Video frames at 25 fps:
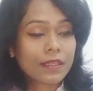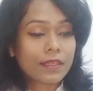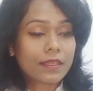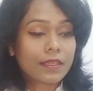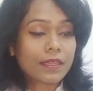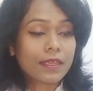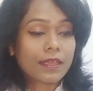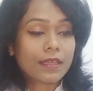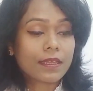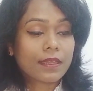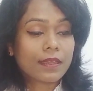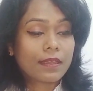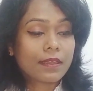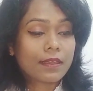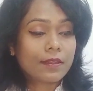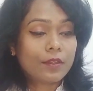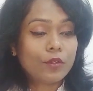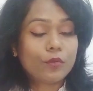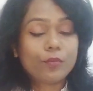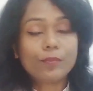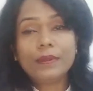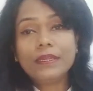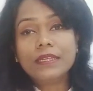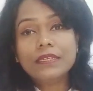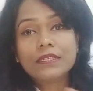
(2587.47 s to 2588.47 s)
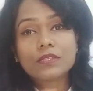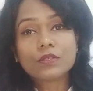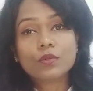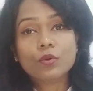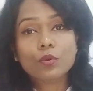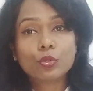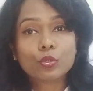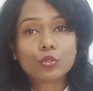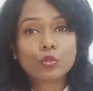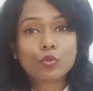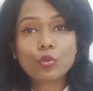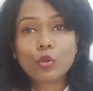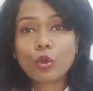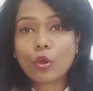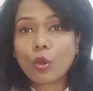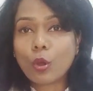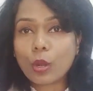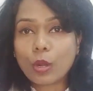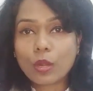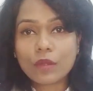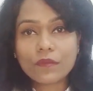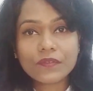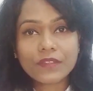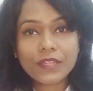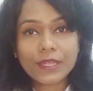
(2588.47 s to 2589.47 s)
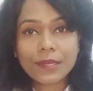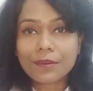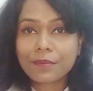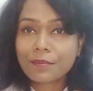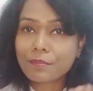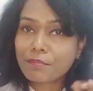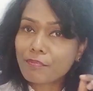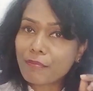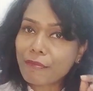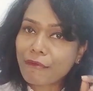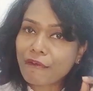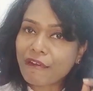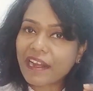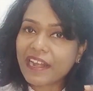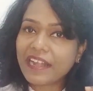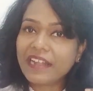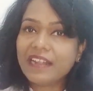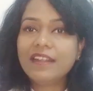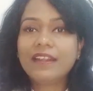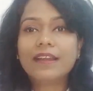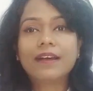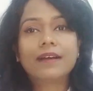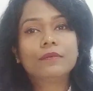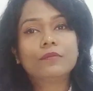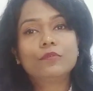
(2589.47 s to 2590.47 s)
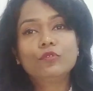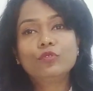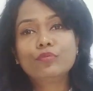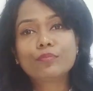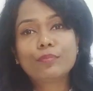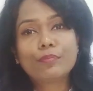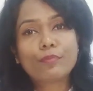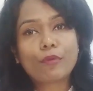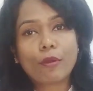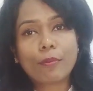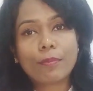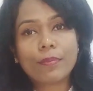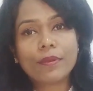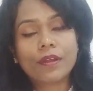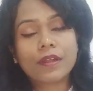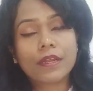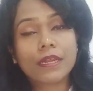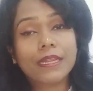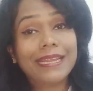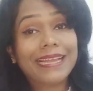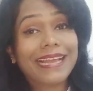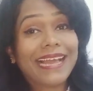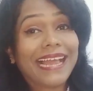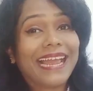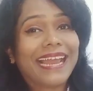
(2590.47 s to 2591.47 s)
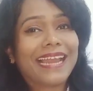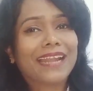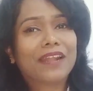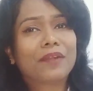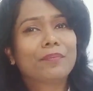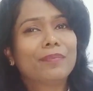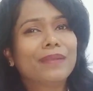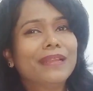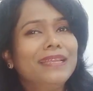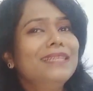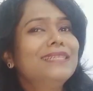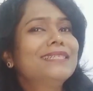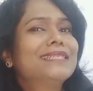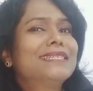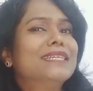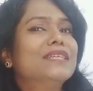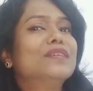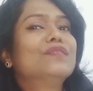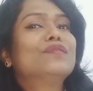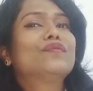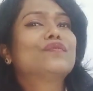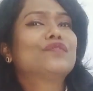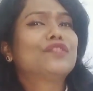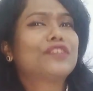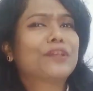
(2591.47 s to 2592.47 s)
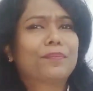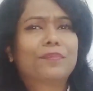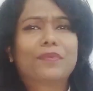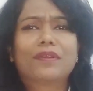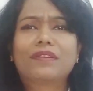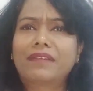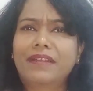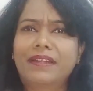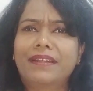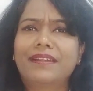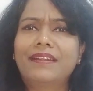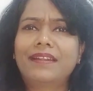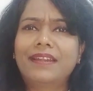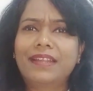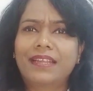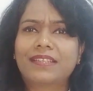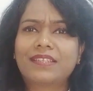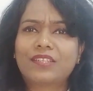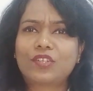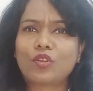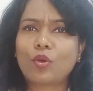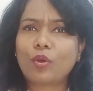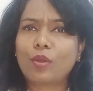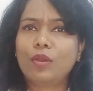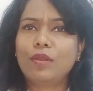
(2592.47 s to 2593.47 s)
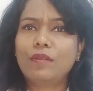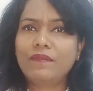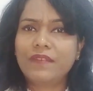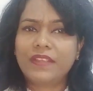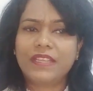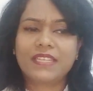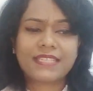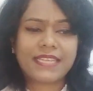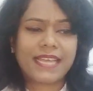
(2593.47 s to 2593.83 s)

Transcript: You please go through all of them, write down properly, and please give chapter and test always.